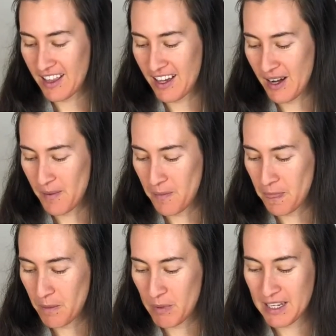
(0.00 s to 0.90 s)

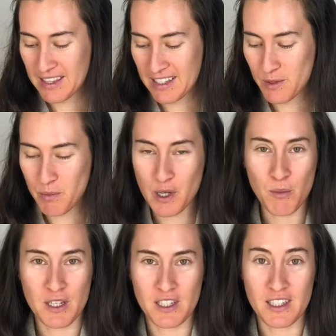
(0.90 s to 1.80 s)
But that's pretty
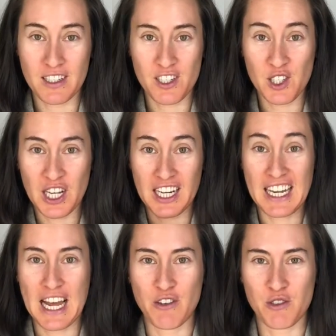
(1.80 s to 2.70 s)
much, it's just like an
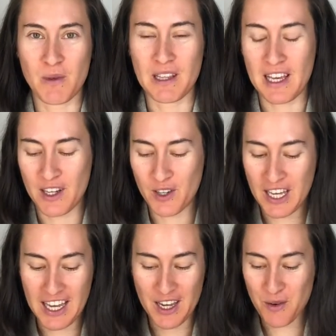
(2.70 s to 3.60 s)
announcement, like,
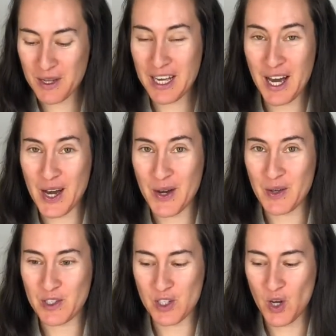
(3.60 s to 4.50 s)
okay, here we go.
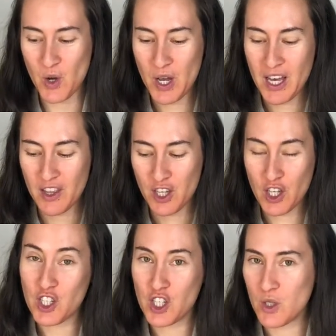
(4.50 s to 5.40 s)
So the
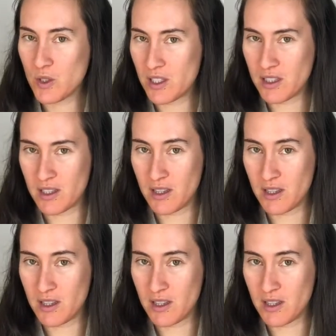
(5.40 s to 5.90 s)
good news is